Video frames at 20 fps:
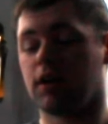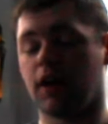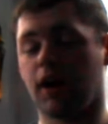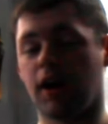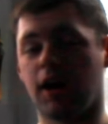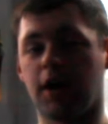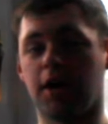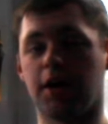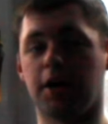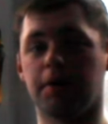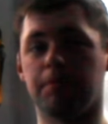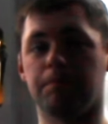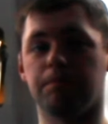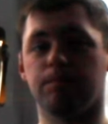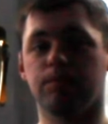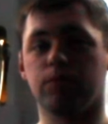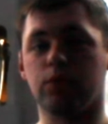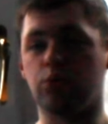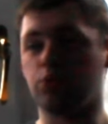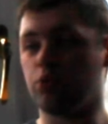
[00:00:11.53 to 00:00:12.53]

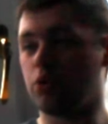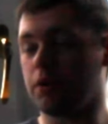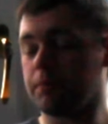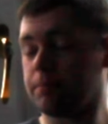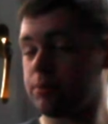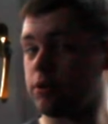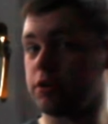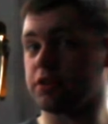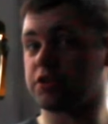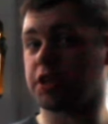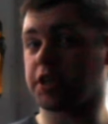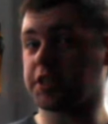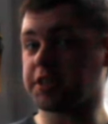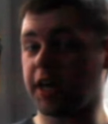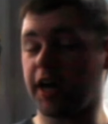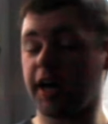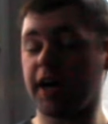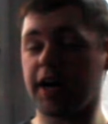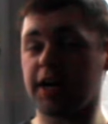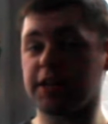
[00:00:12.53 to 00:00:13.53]
what projects
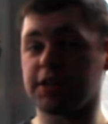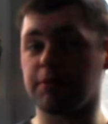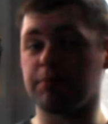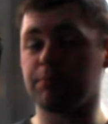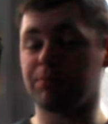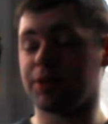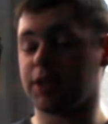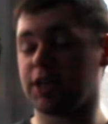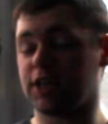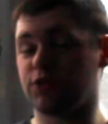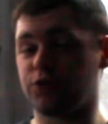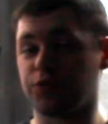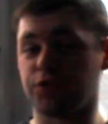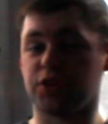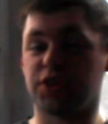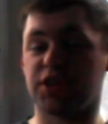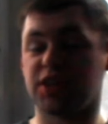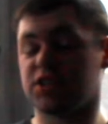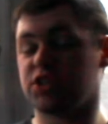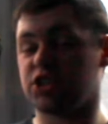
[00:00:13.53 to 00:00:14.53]
I had in place for
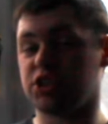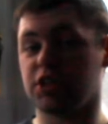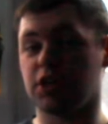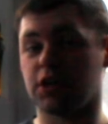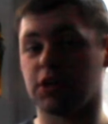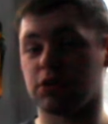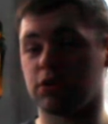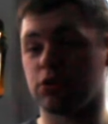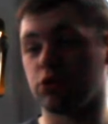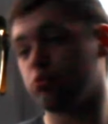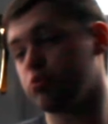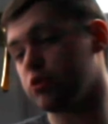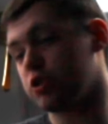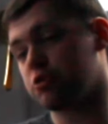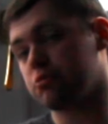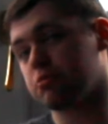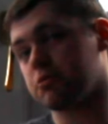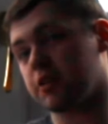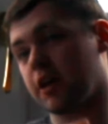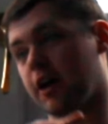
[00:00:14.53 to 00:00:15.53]
this year alone,
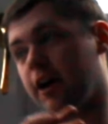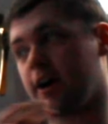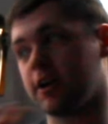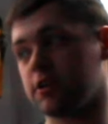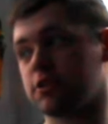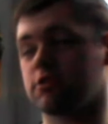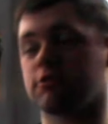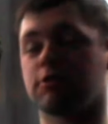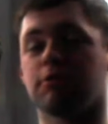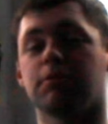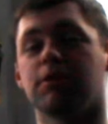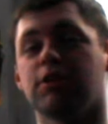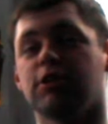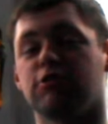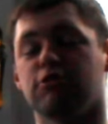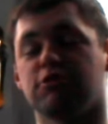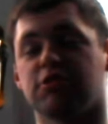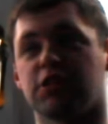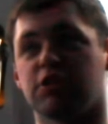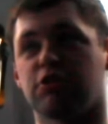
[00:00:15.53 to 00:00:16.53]
which was actually going to be
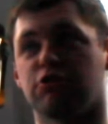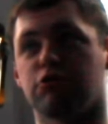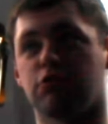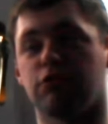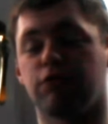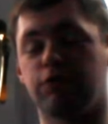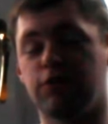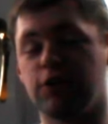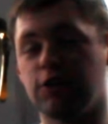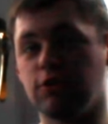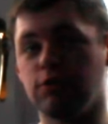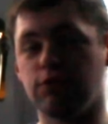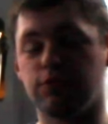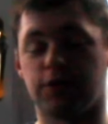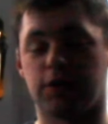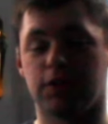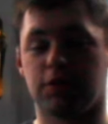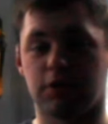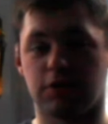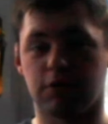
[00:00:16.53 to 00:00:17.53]
used in a review
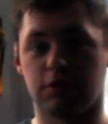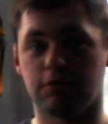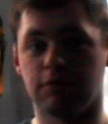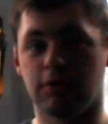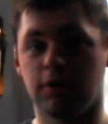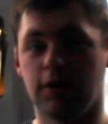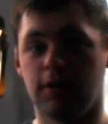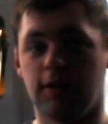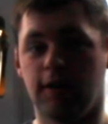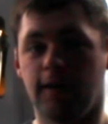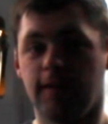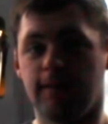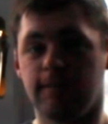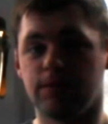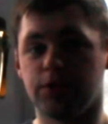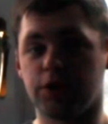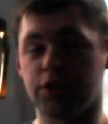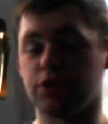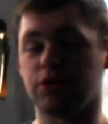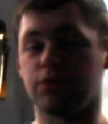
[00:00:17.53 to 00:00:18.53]
video,
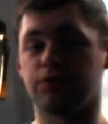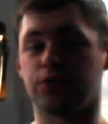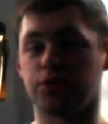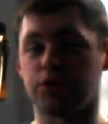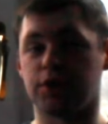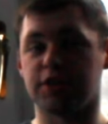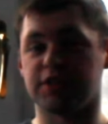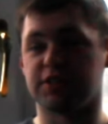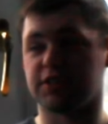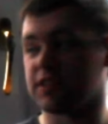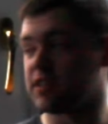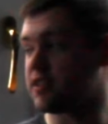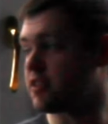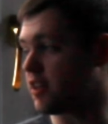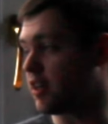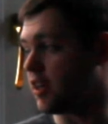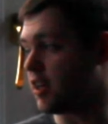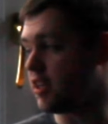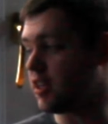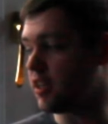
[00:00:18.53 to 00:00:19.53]
for this
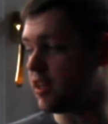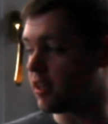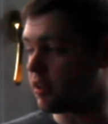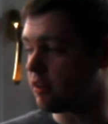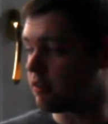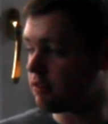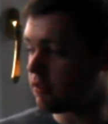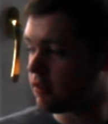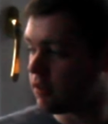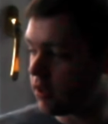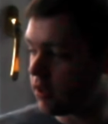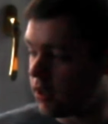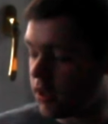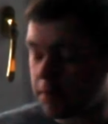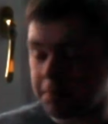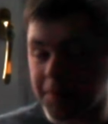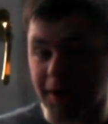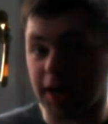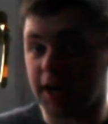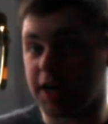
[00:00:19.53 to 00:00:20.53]
entire year.
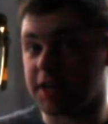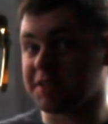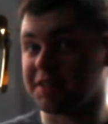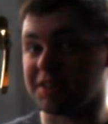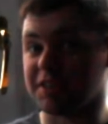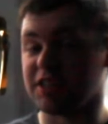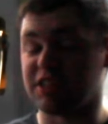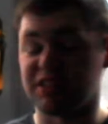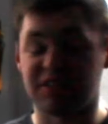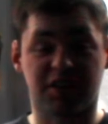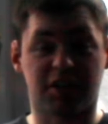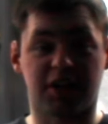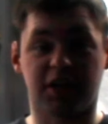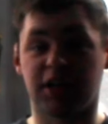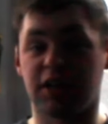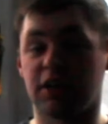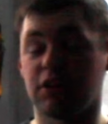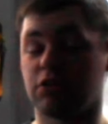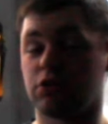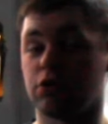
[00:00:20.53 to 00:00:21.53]
But as the
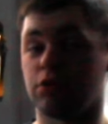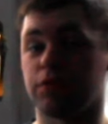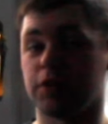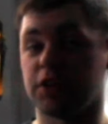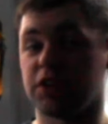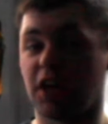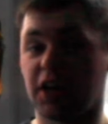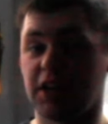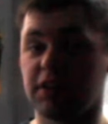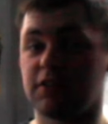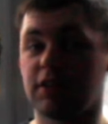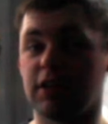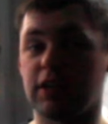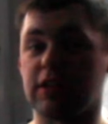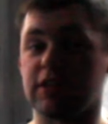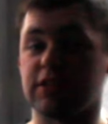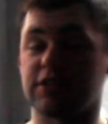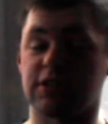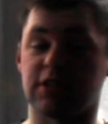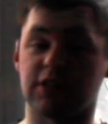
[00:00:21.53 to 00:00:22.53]
entire COVID-19
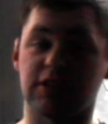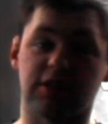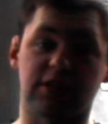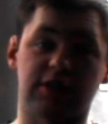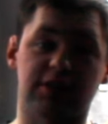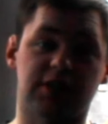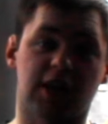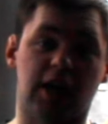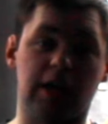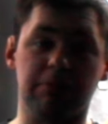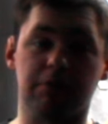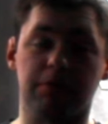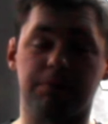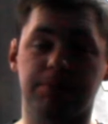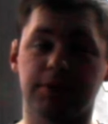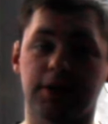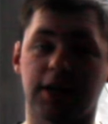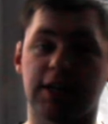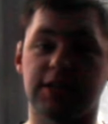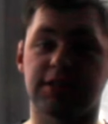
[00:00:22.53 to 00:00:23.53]
incident has came to
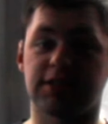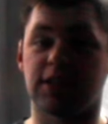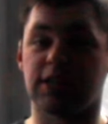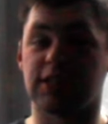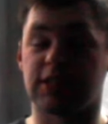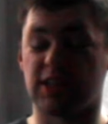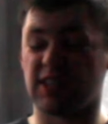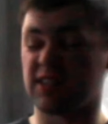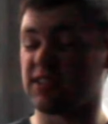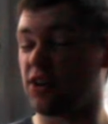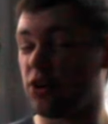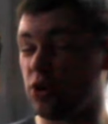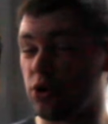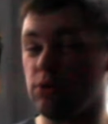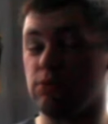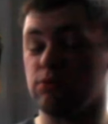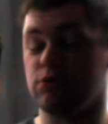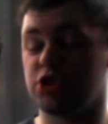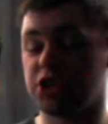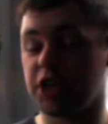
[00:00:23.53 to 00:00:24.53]
place, it has
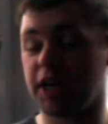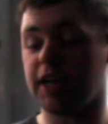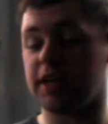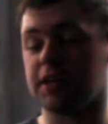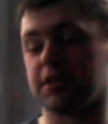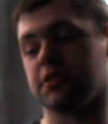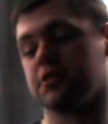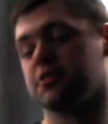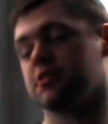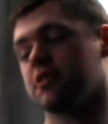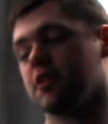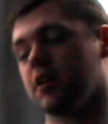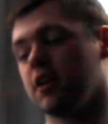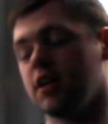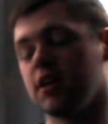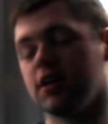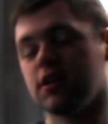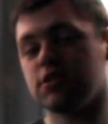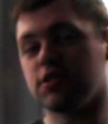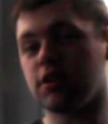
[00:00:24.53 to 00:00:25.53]
all changed.
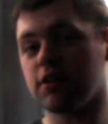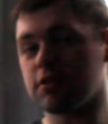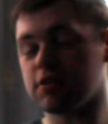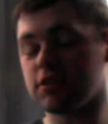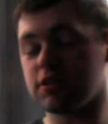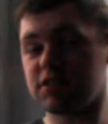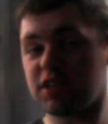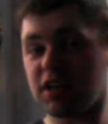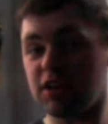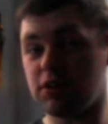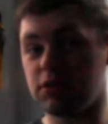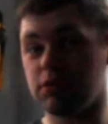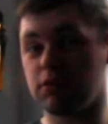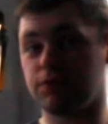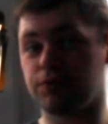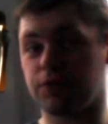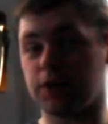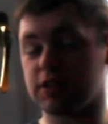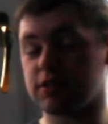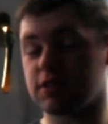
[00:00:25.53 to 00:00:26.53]
So I'm going to tell you the
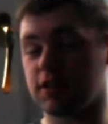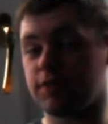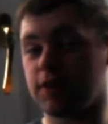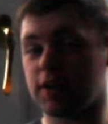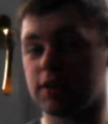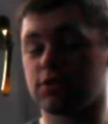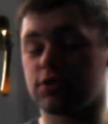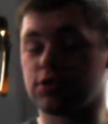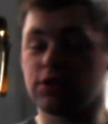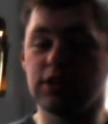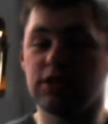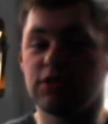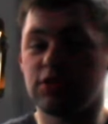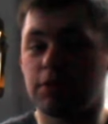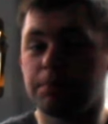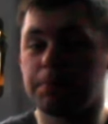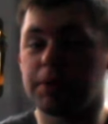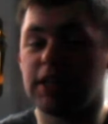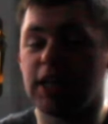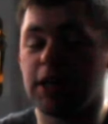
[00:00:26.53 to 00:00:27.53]
things I've actually
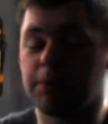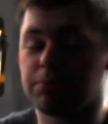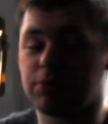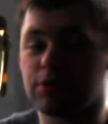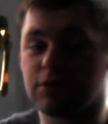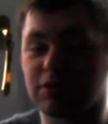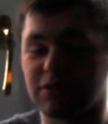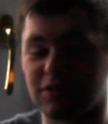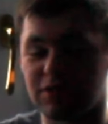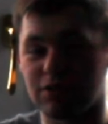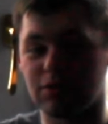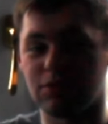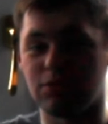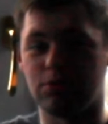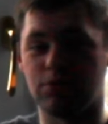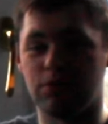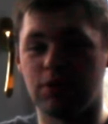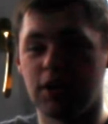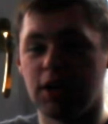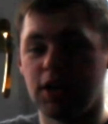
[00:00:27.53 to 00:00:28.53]
not been able to
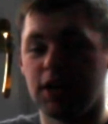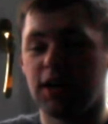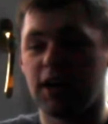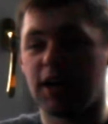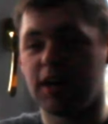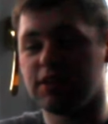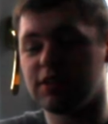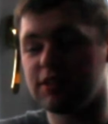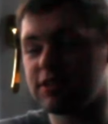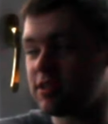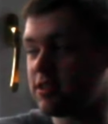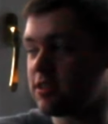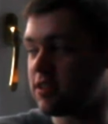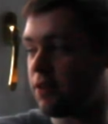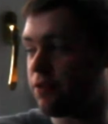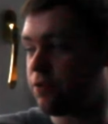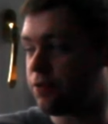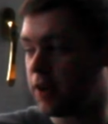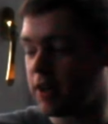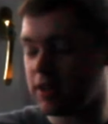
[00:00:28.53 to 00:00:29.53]
do, and this has
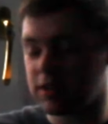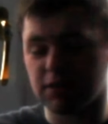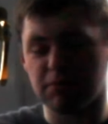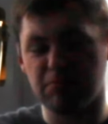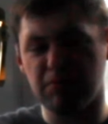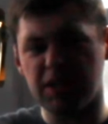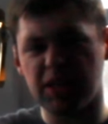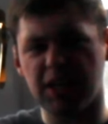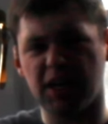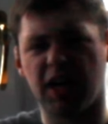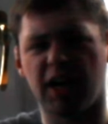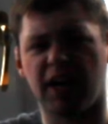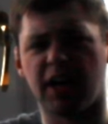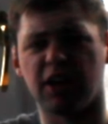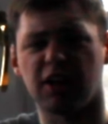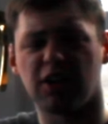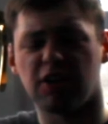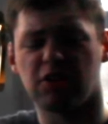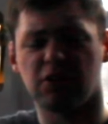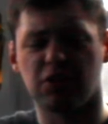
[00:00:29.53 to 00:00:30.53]
affected me
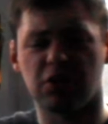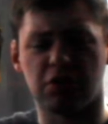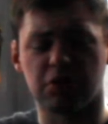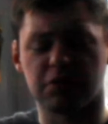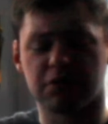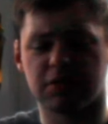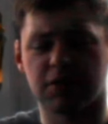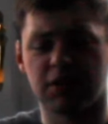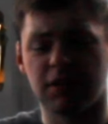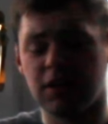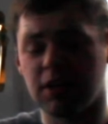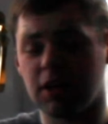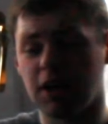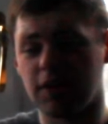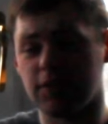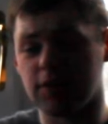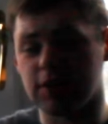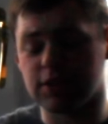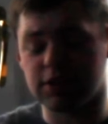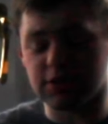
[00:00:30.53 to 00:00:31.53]
a lot.
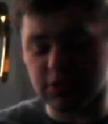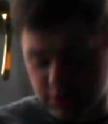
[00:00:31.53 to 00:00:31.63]
I mean, it's